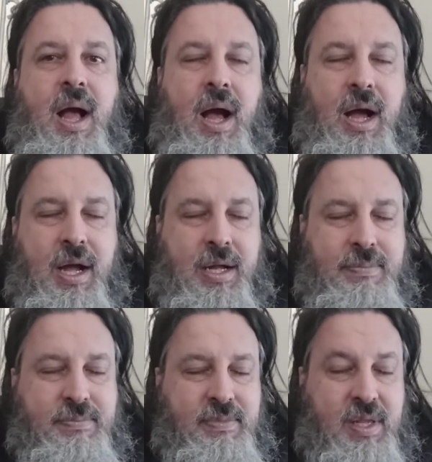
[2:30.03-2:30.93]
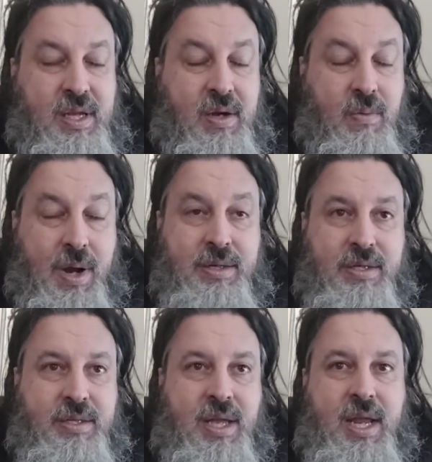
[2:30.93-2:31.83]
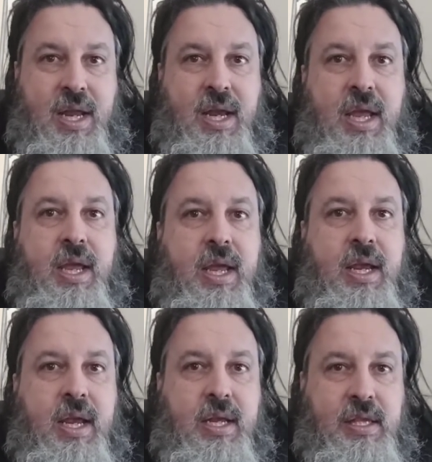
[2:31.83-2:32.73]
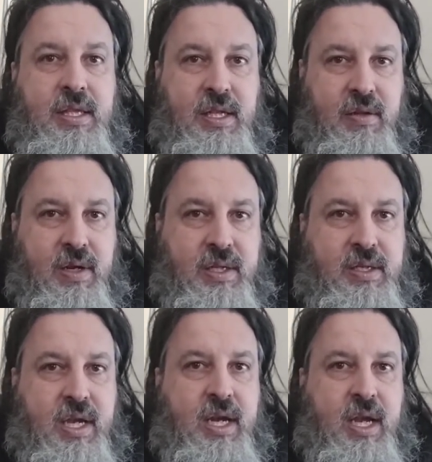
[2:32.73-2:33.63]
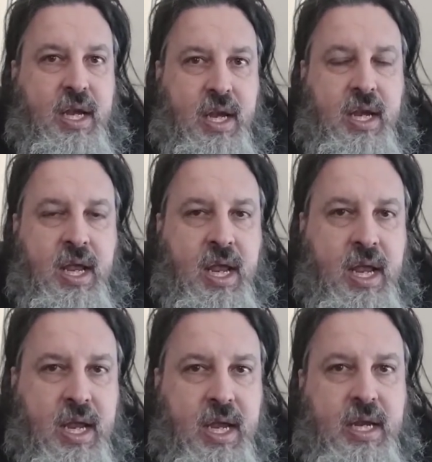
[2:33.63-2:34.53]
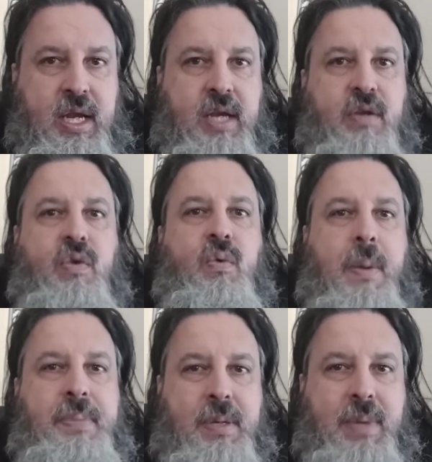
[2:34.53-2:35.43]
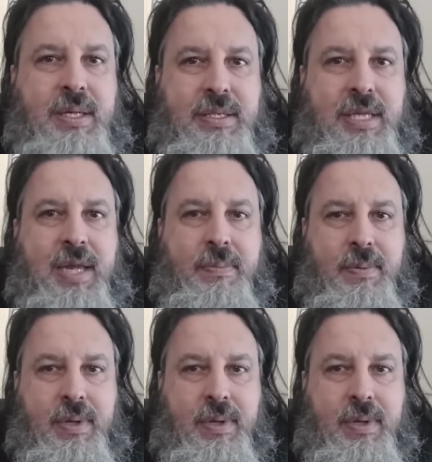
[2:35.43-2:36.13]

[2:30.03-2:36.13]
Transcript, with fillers: The thing was is that it literally did... It interrupted my sleep.